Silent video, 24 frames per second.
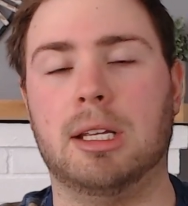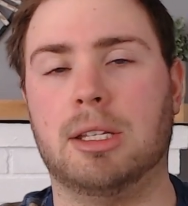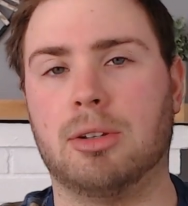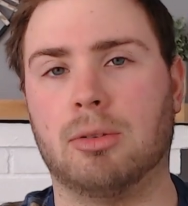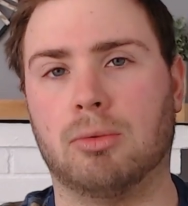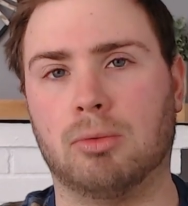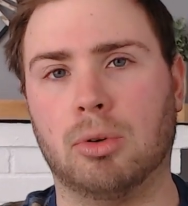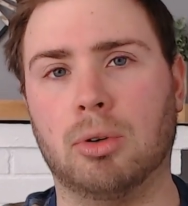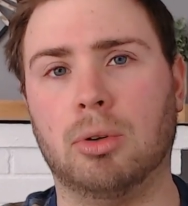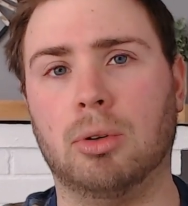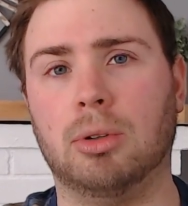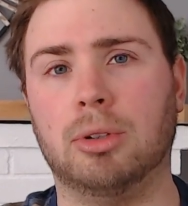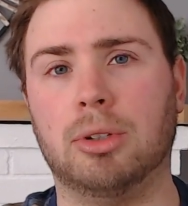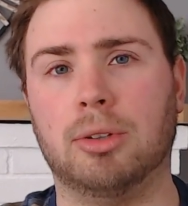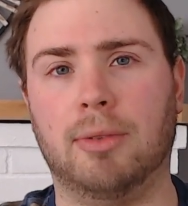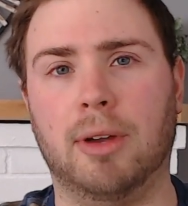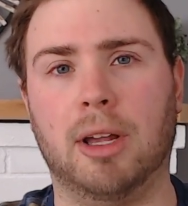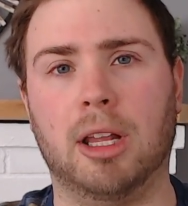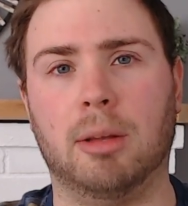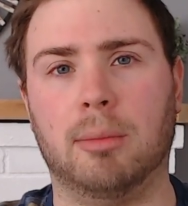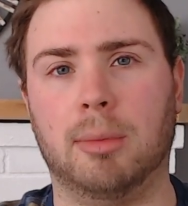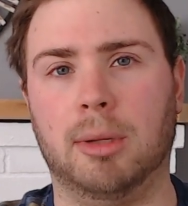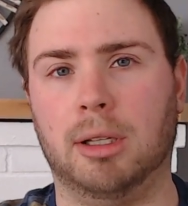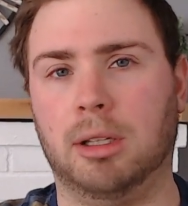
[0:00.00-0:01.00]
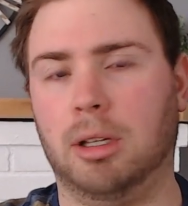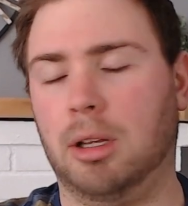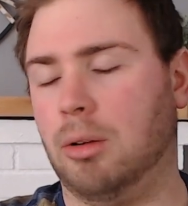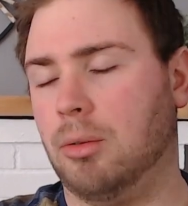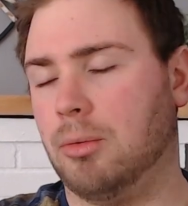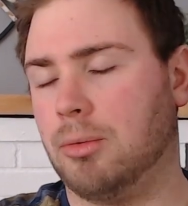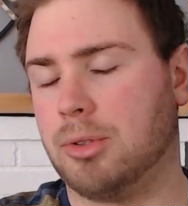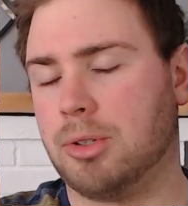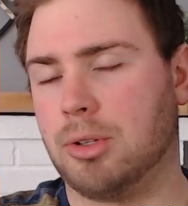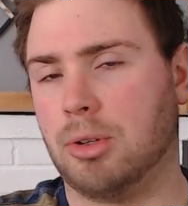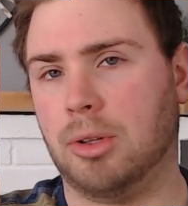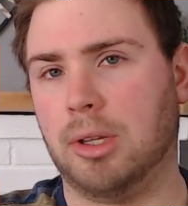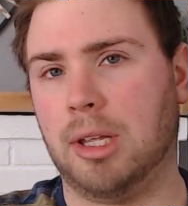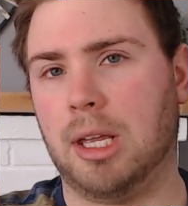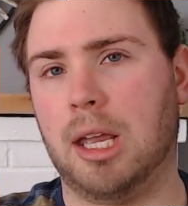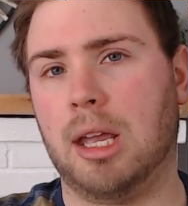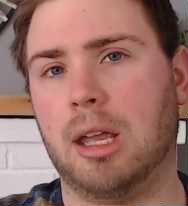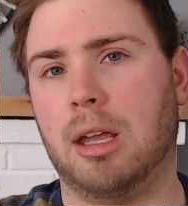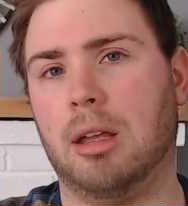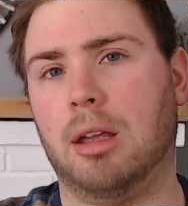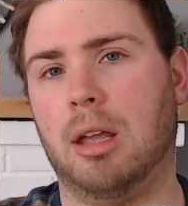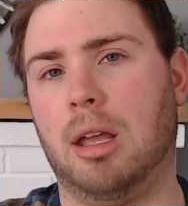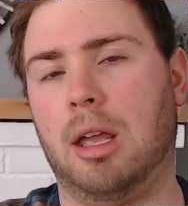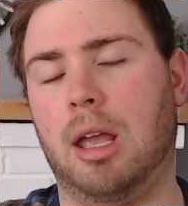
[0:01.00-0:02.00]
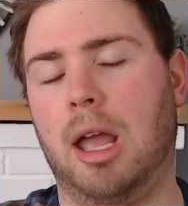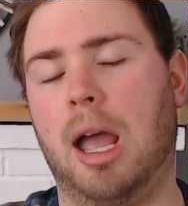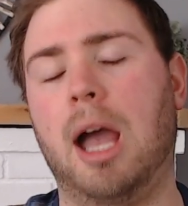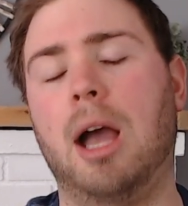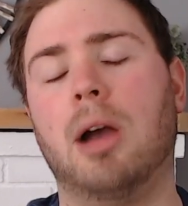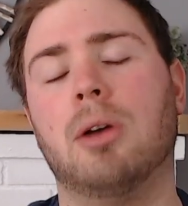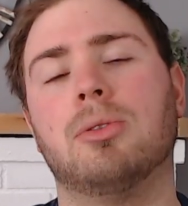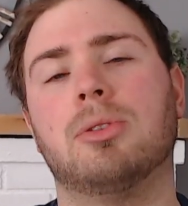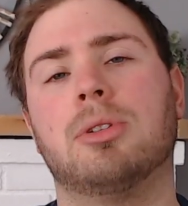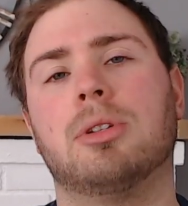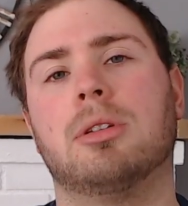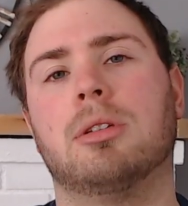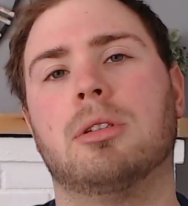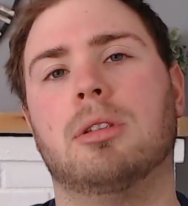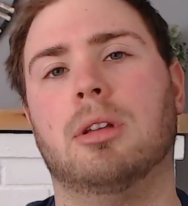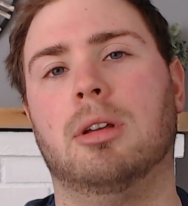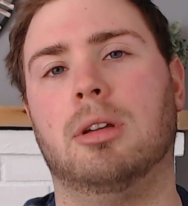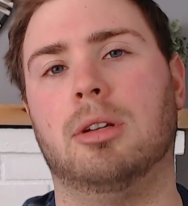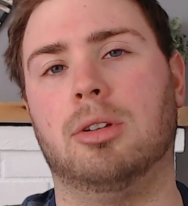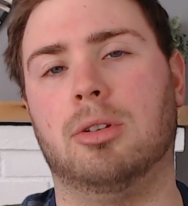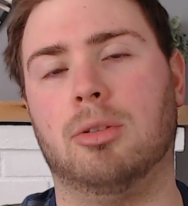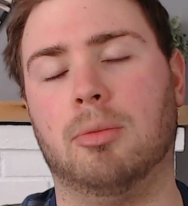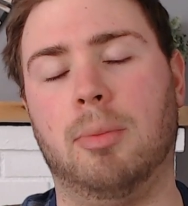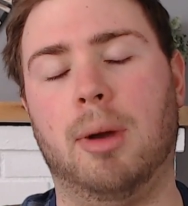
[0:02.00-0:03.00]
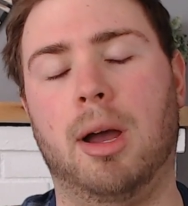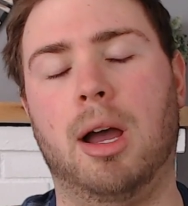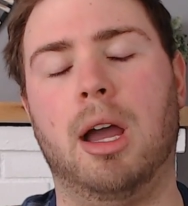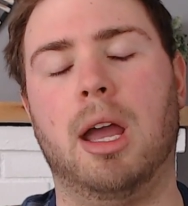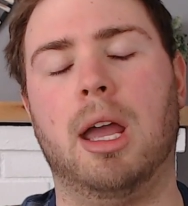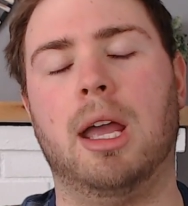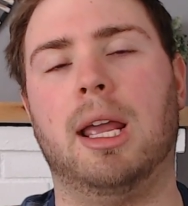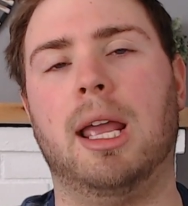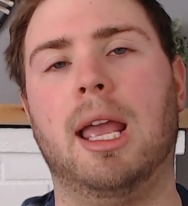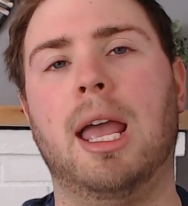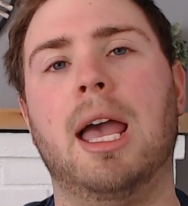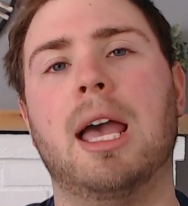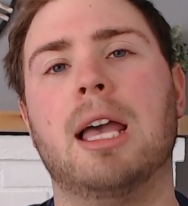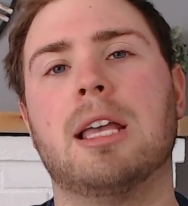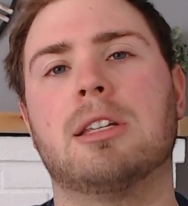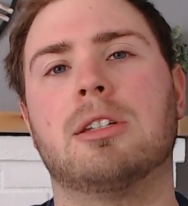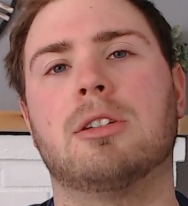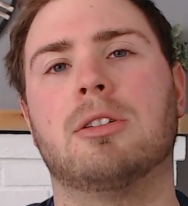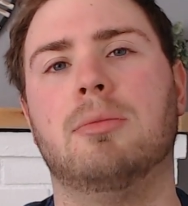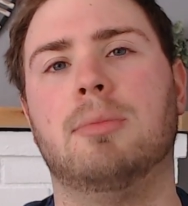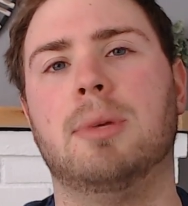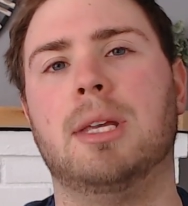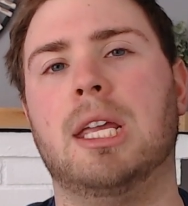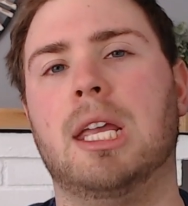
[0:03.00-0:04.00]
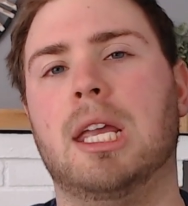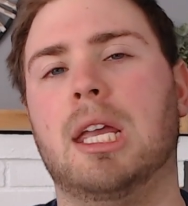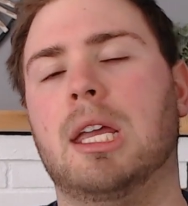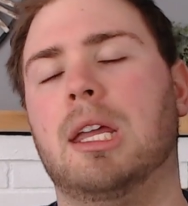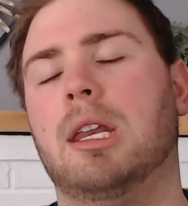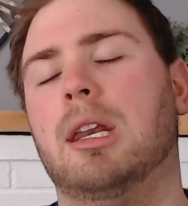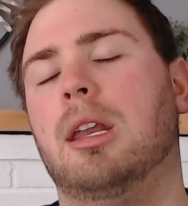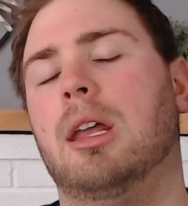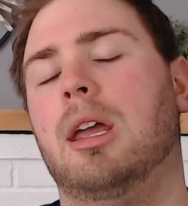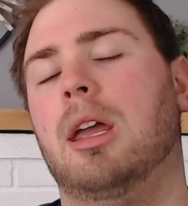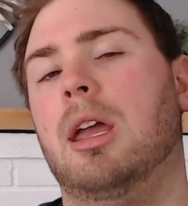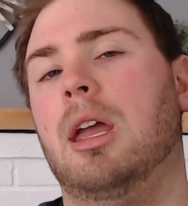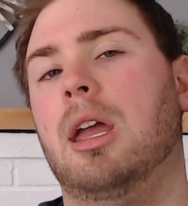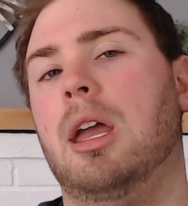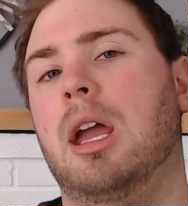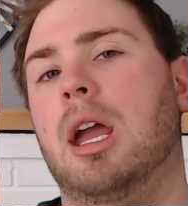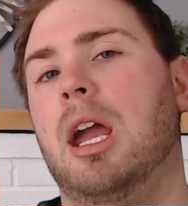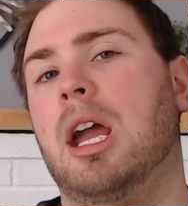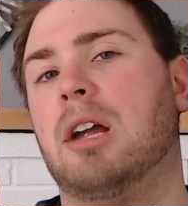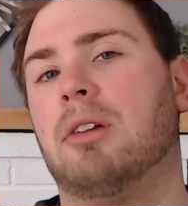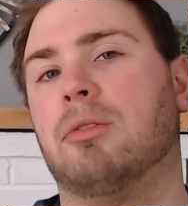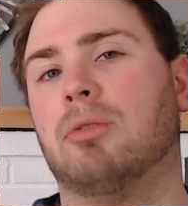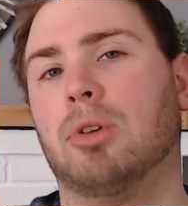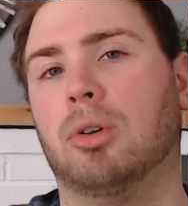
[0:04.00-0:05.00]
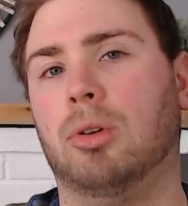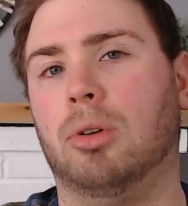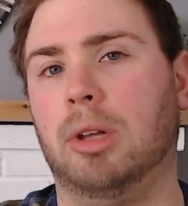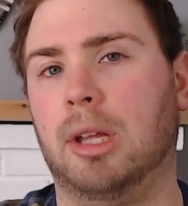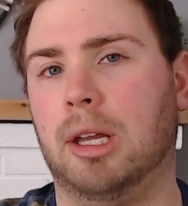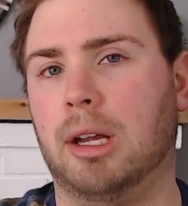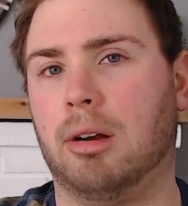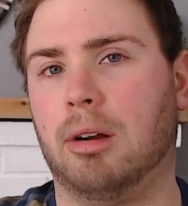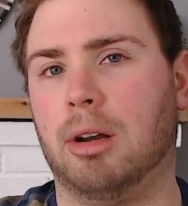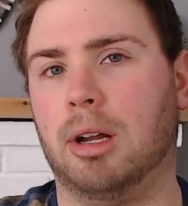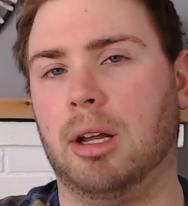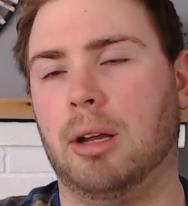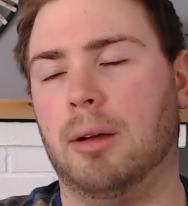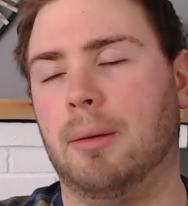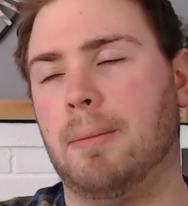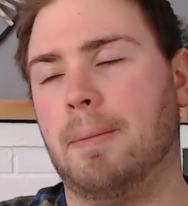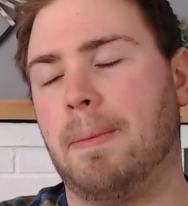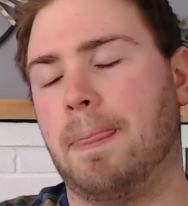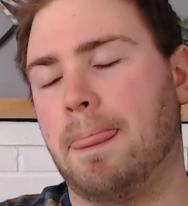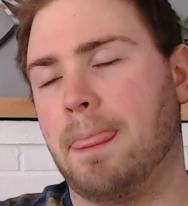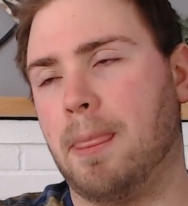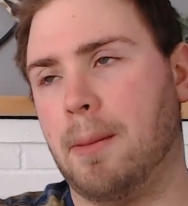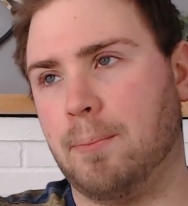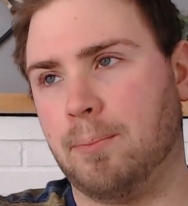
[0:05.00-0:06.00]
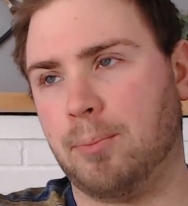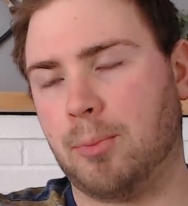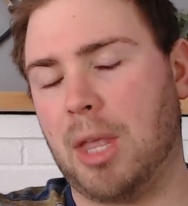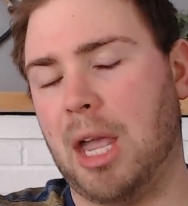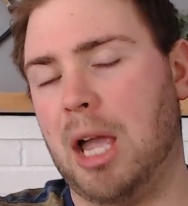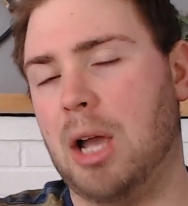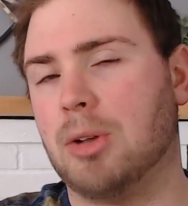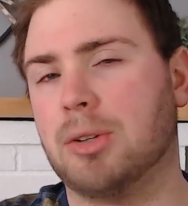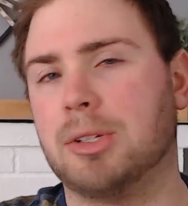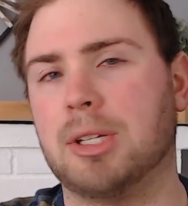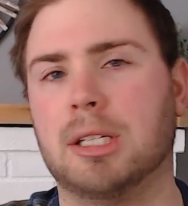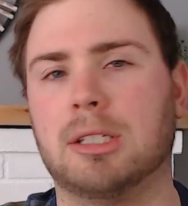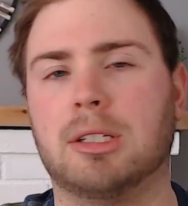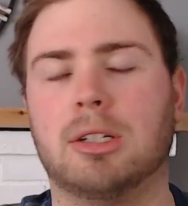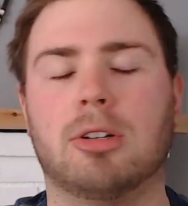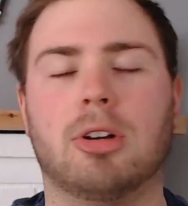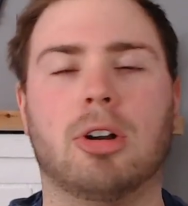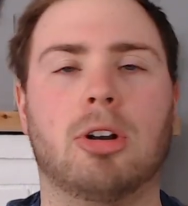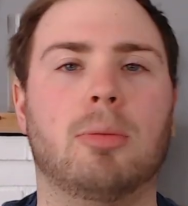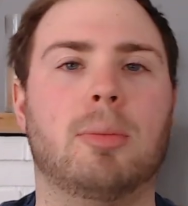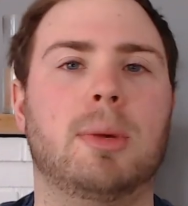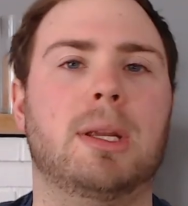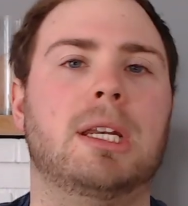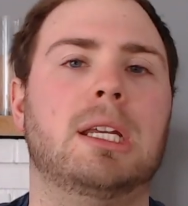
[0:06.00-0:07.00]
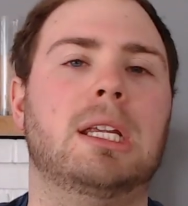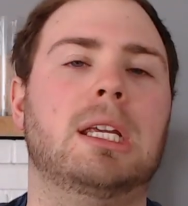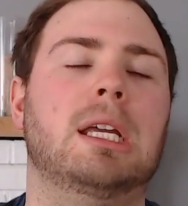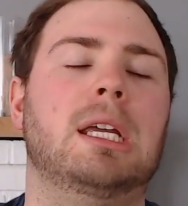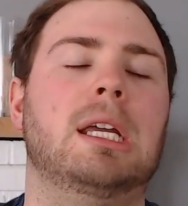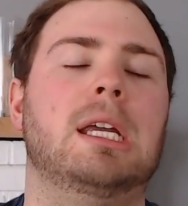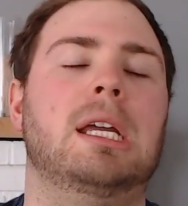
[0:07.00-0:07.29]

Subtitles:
It's a rural development loan. So the house that you're buying has to be in a rural area. How is that determined?